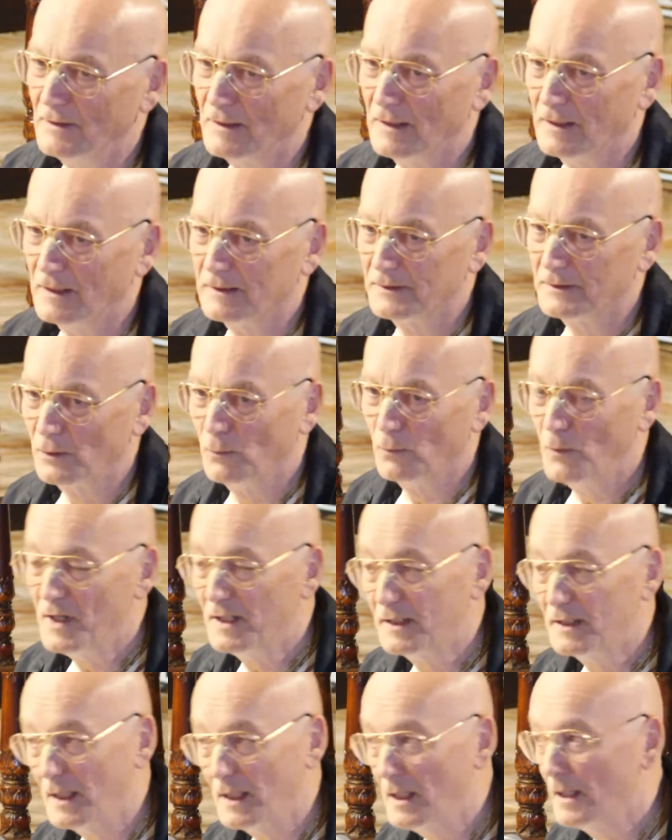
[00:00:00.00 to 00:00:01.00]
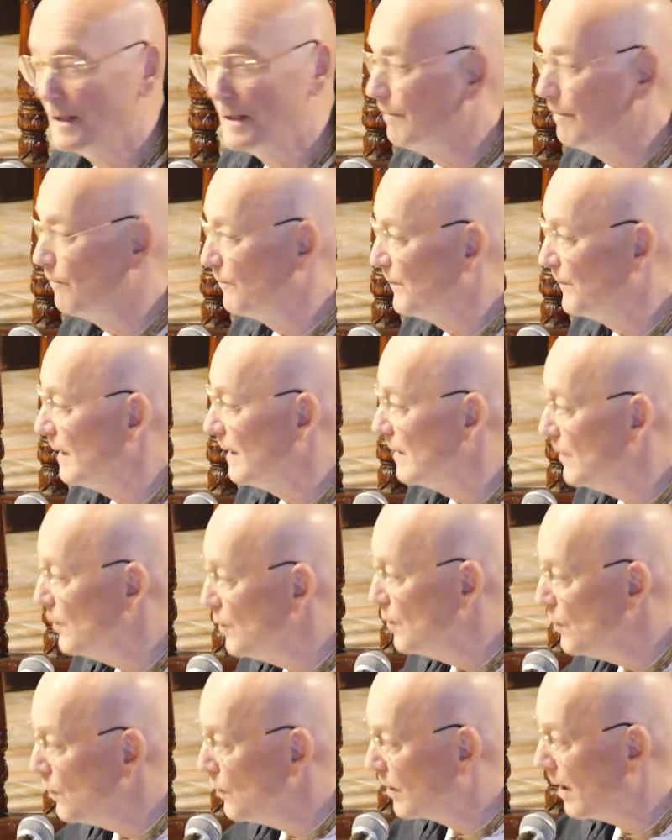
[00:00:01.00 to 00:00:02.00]
So we see
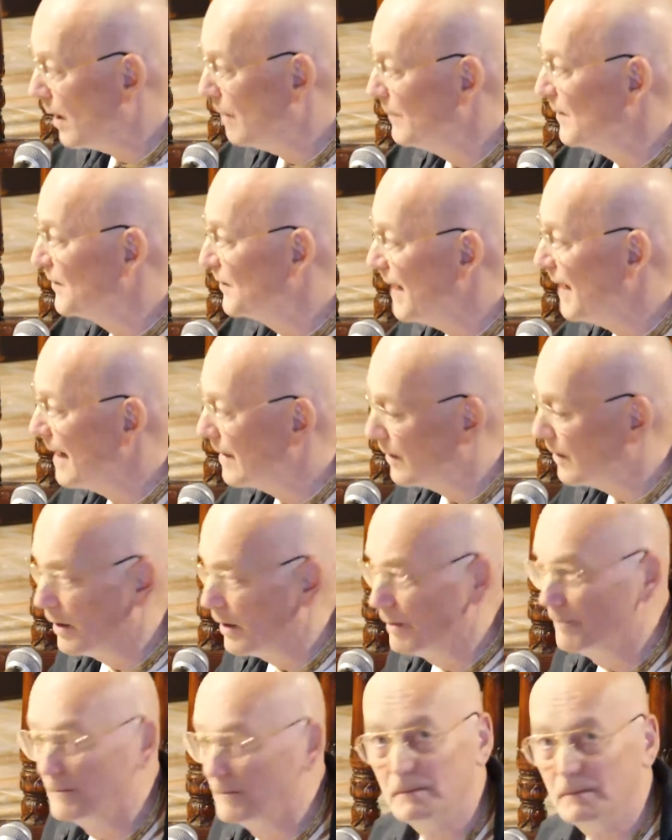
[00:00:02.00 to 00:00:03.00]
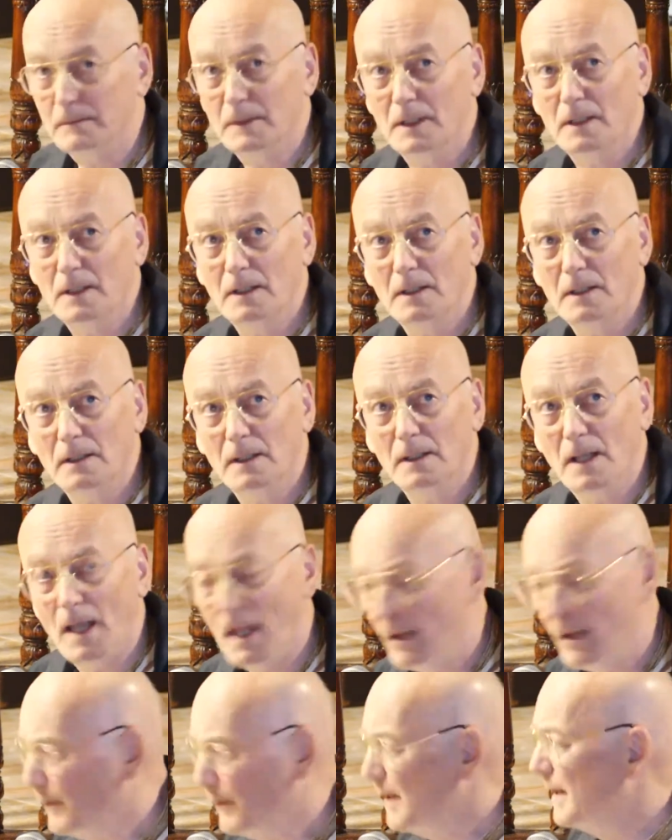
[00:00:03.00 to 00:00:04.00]
newcomers, they come
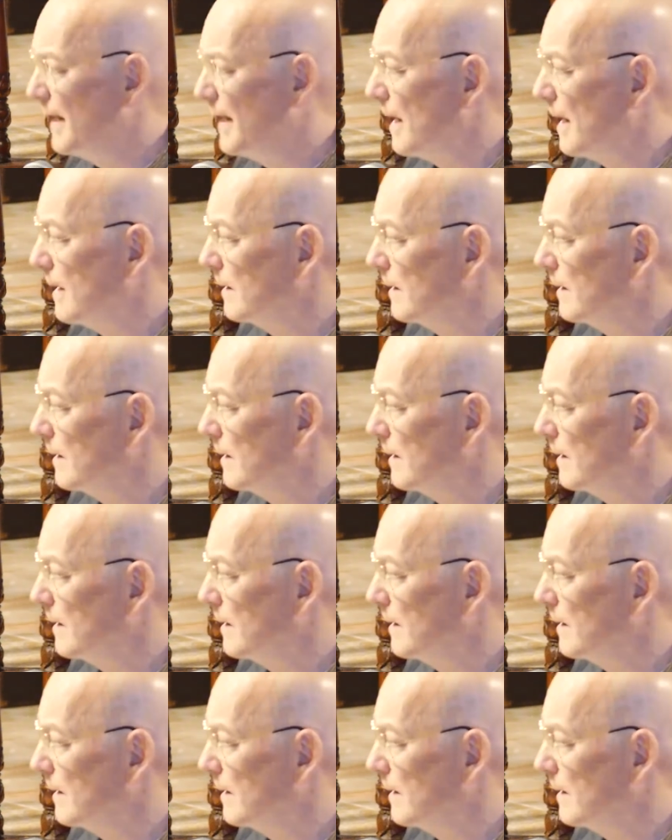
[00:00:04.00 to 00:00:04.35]
every day.